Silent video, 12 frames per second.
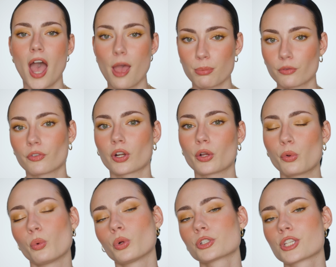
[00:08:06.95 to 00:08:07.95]
I prefer a
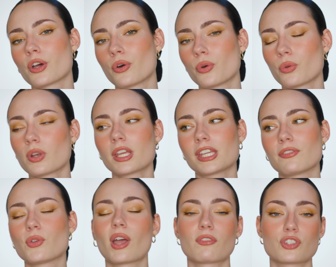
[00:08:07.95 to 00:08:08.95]
cool tone.
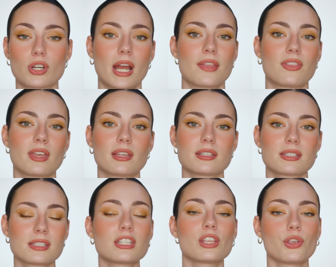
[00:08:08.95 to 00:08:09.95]
If you haven't tried
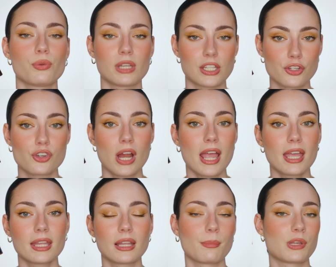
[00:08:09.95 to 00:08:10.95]
this, you need to
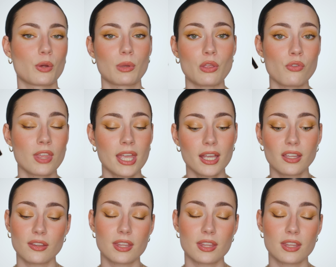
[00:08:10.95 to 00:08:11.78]
try it. Let me know what you think.